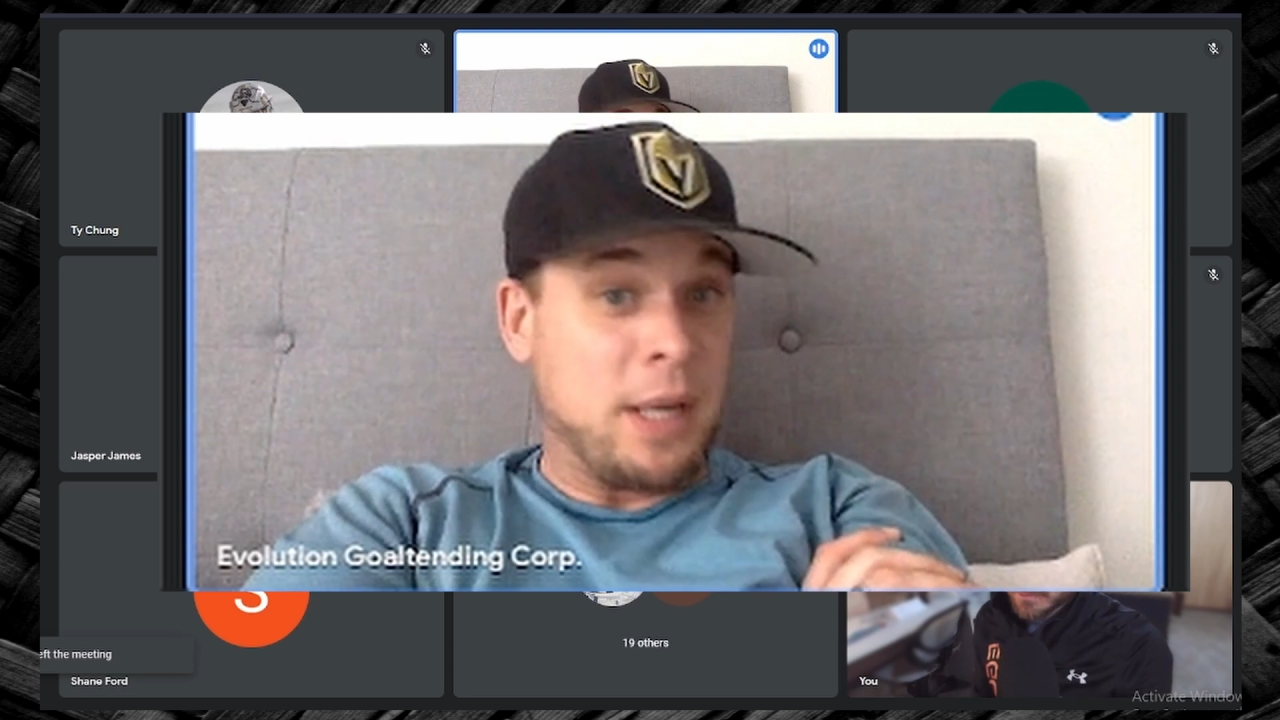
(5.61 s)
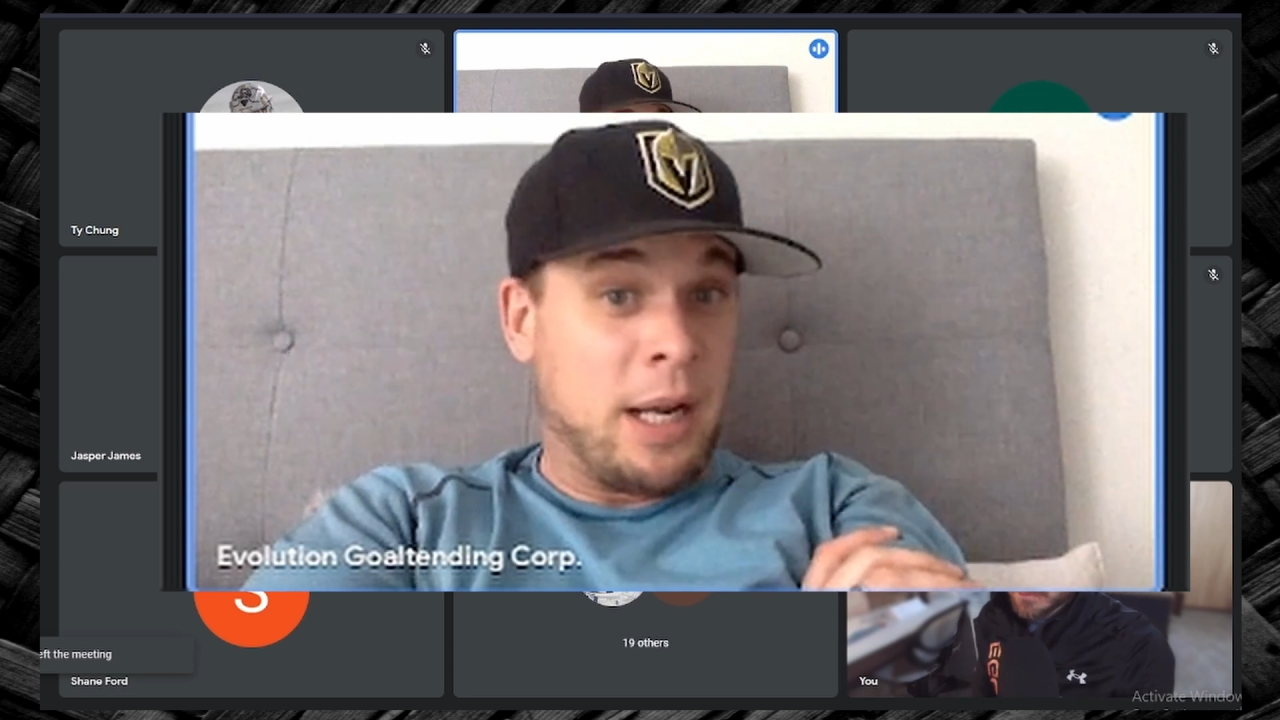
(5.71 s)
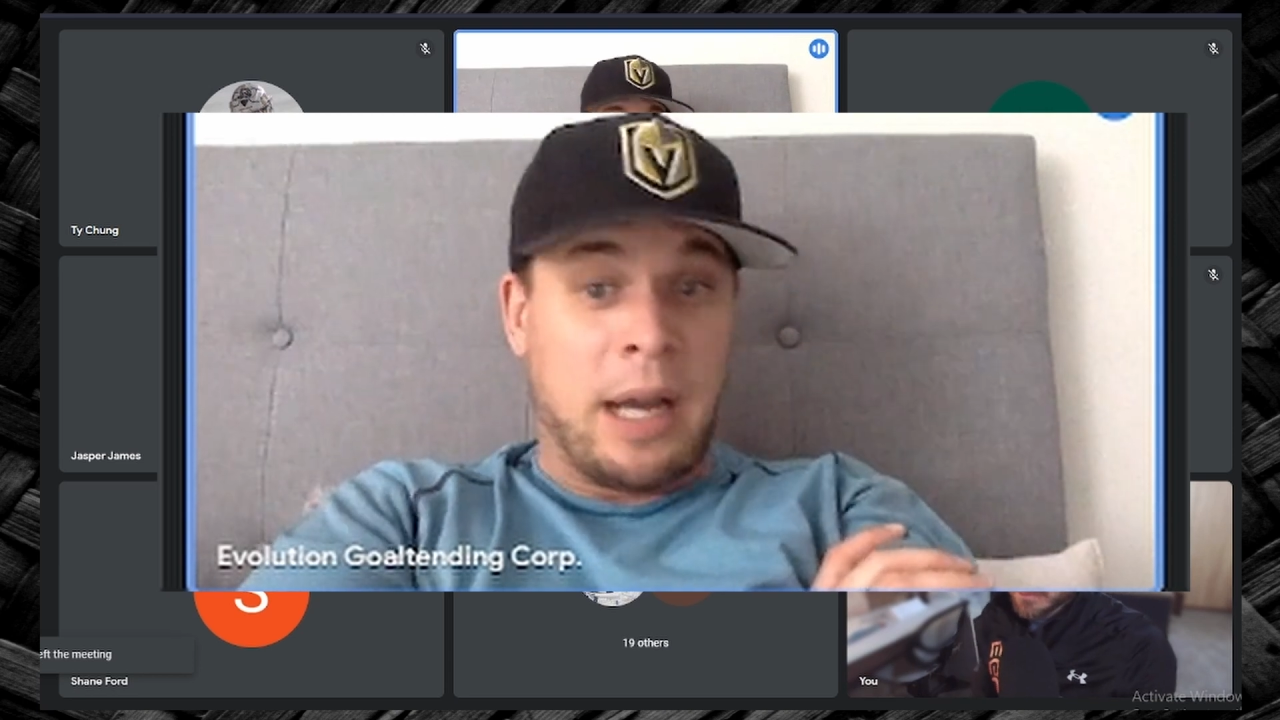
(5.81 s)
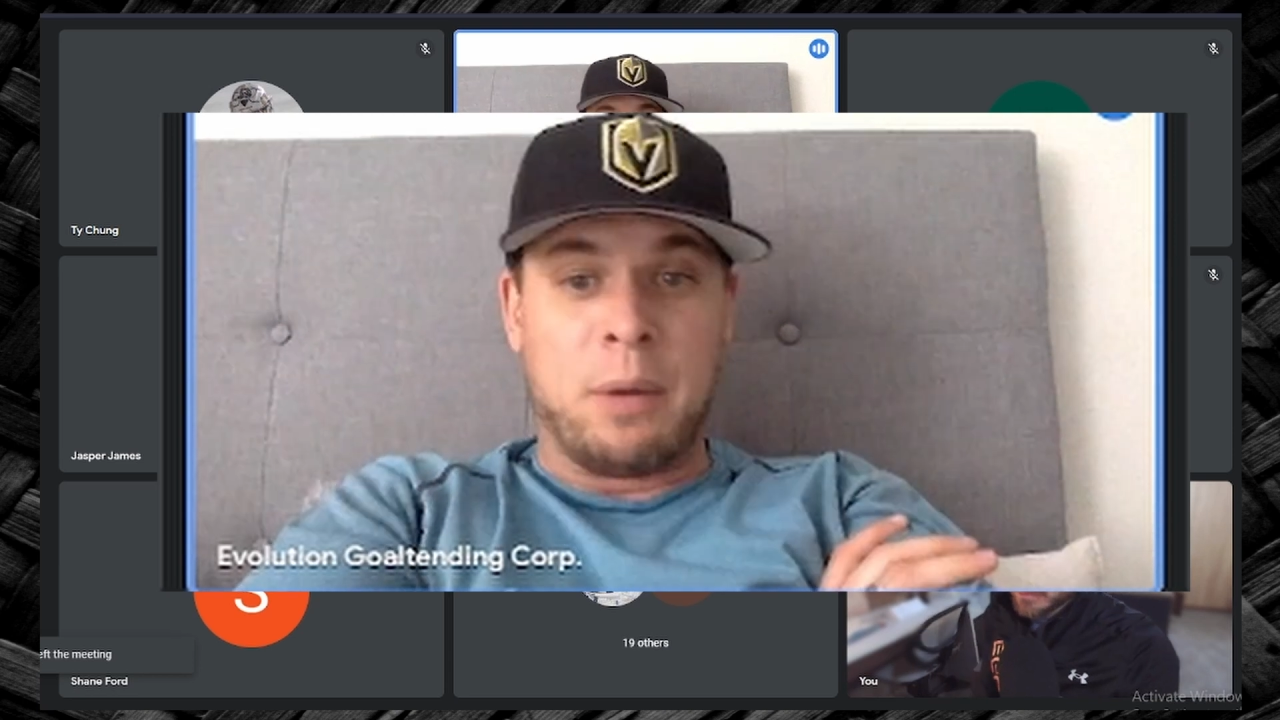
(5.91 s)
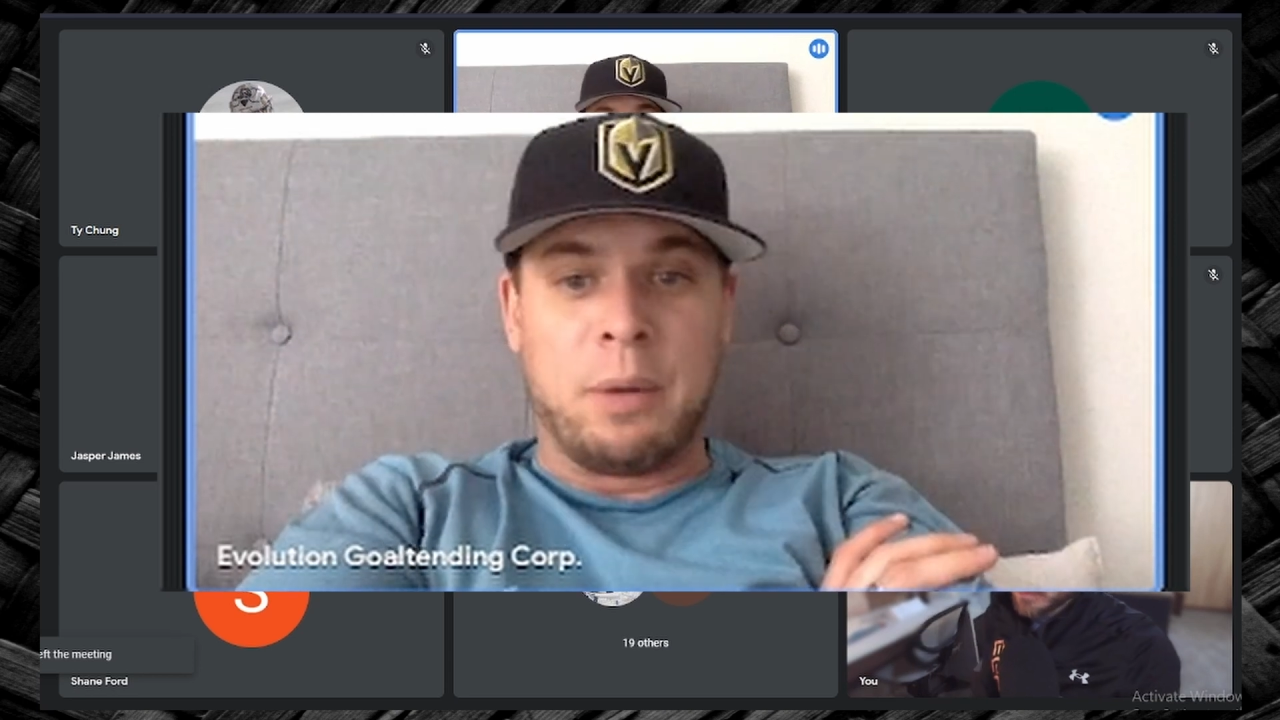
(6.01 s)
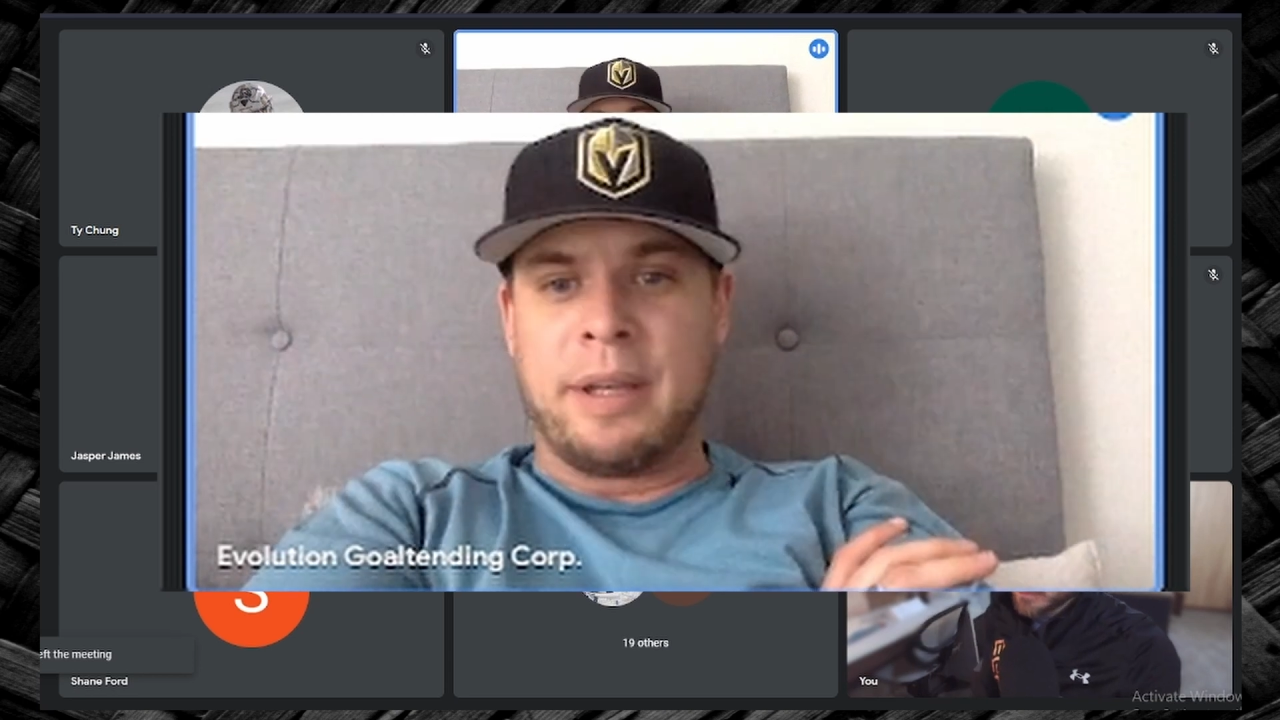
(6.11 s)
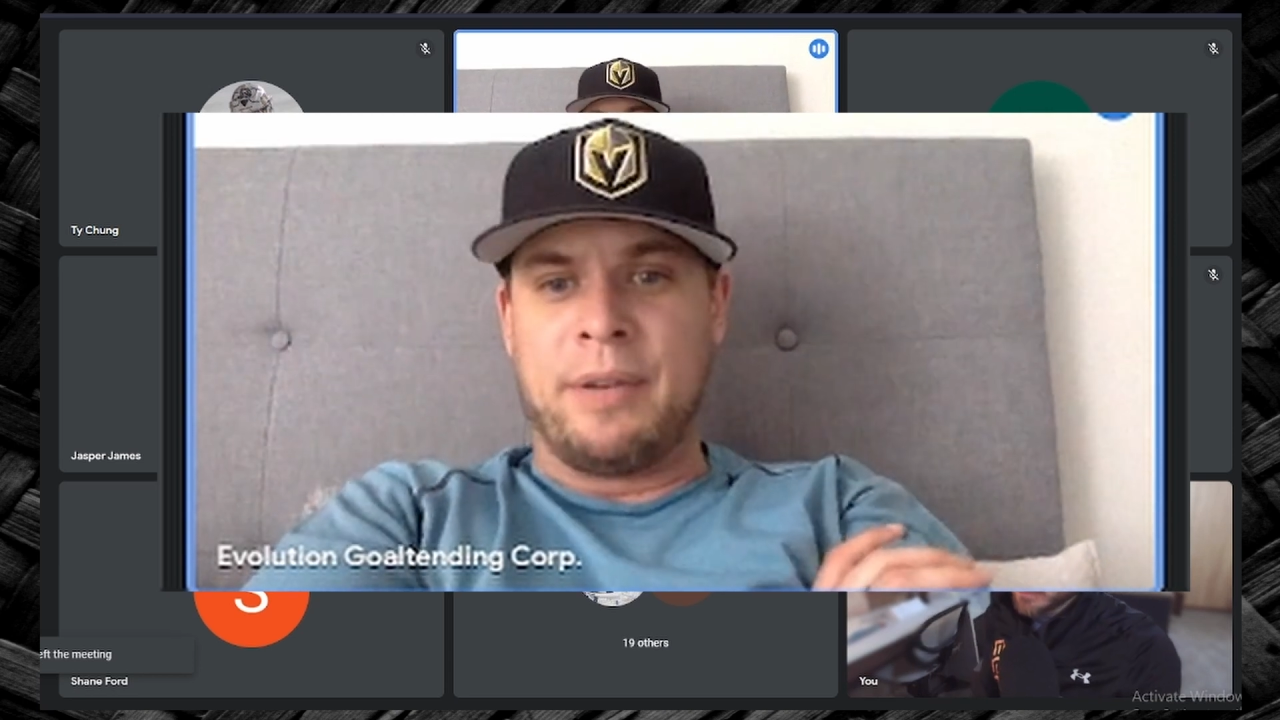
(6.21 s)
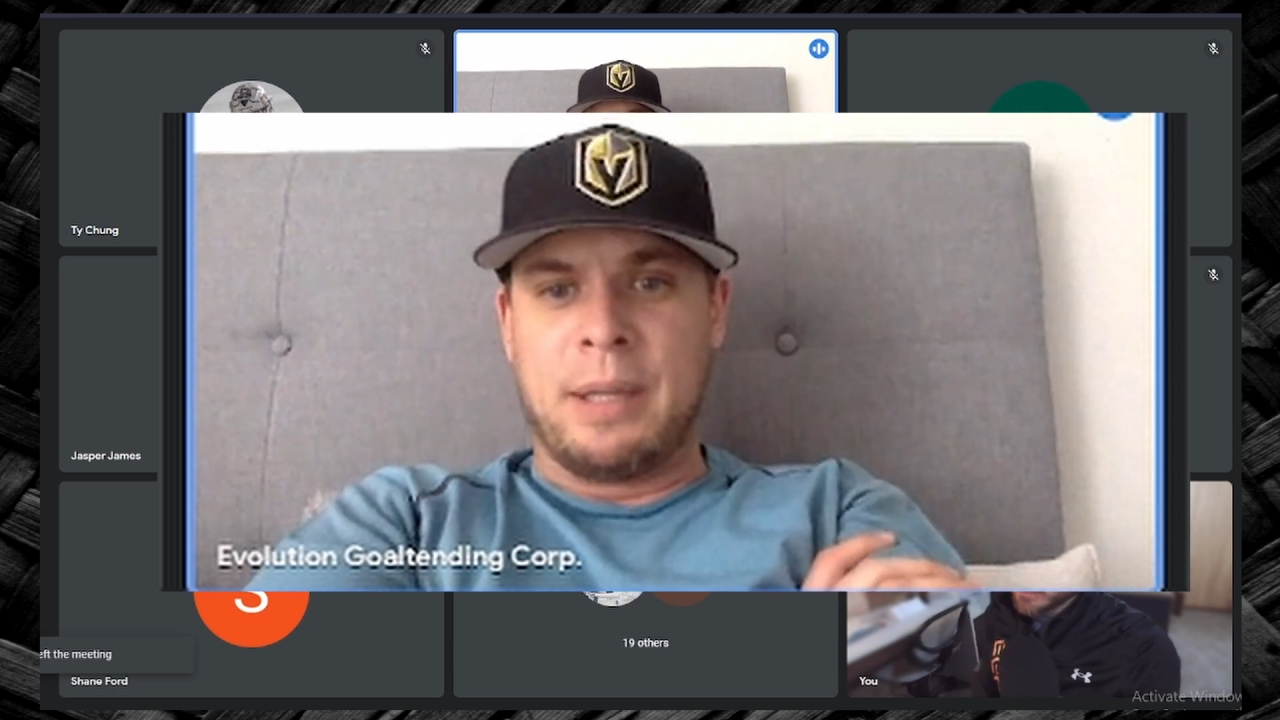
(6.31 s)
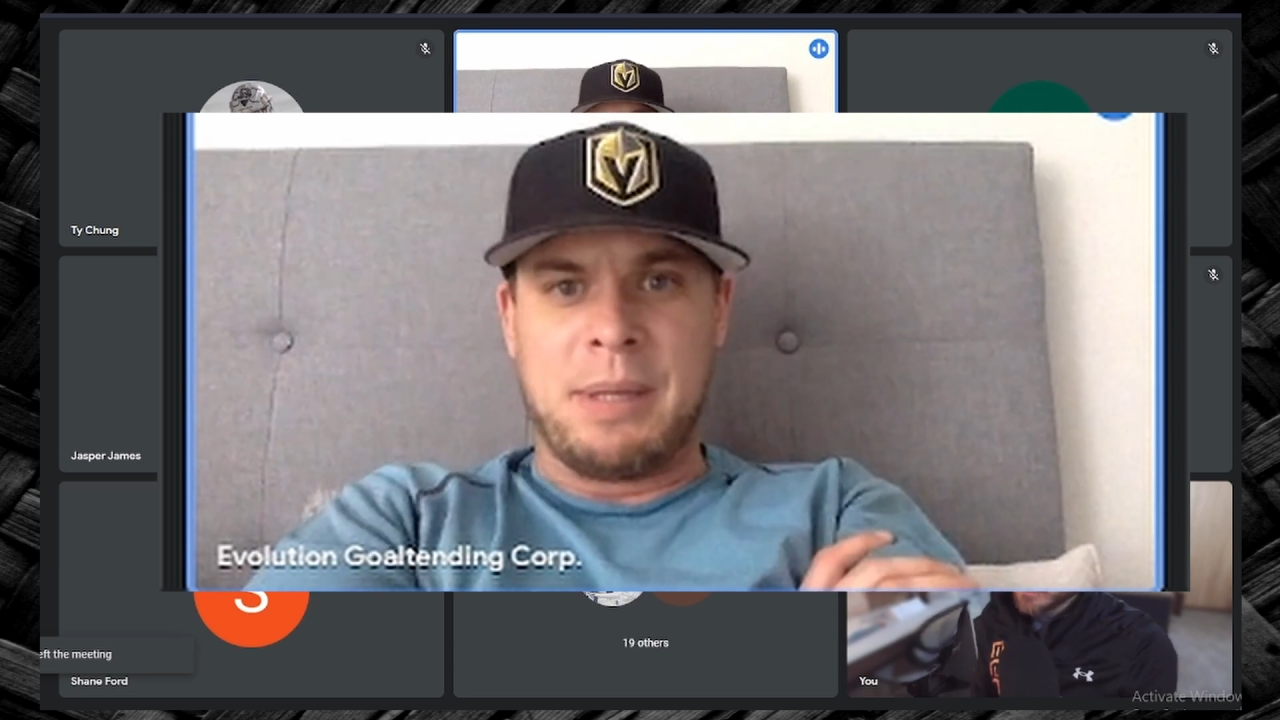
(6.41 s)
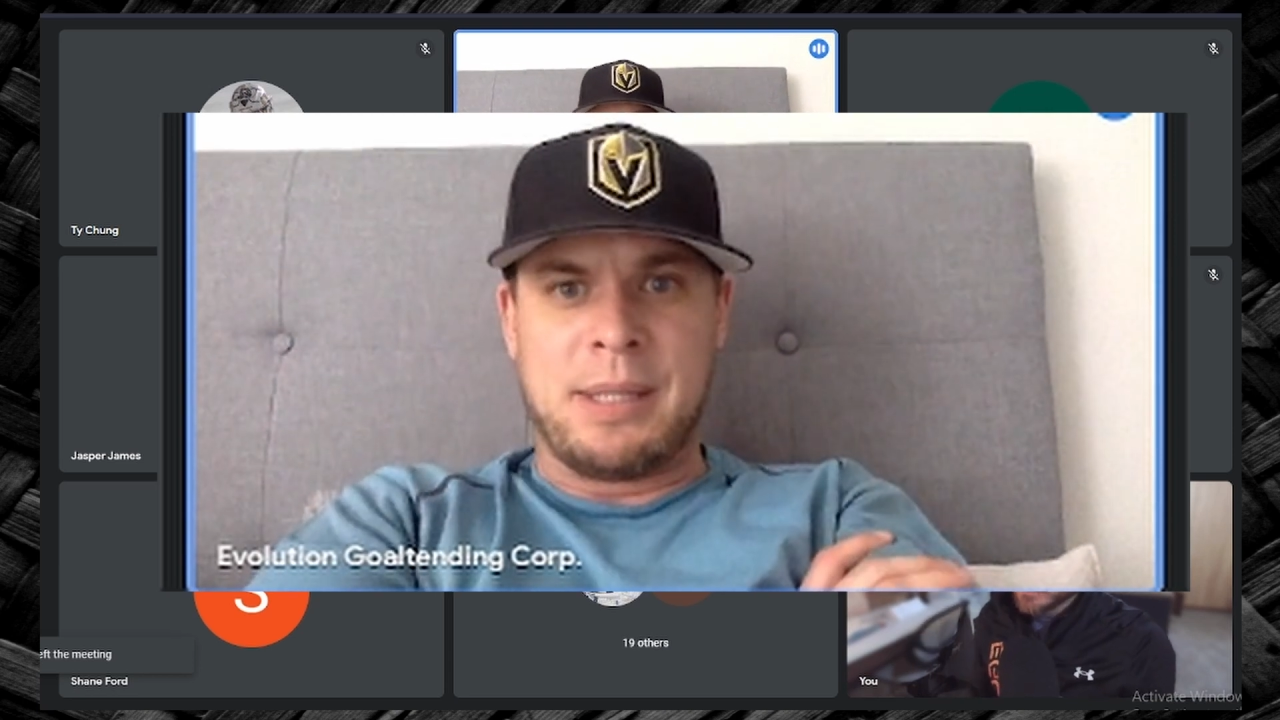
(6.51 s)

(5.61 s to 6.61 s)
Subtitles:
and I will definitely be